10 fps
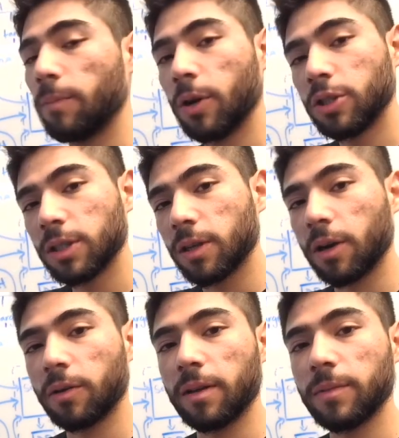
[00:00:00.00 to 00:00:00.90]
are pushing
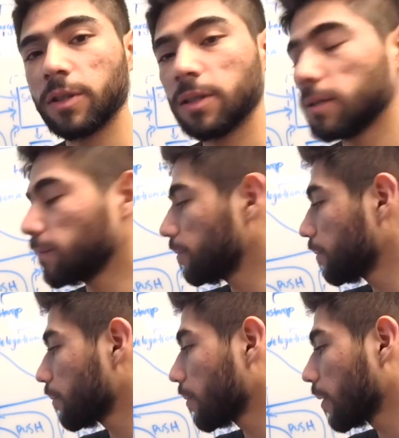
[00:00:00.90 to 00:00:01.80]
Docker images.
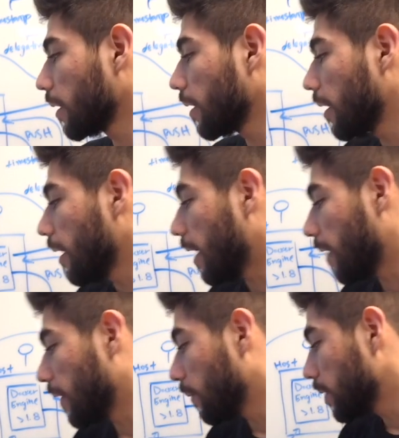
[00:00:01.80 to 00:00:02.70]
And then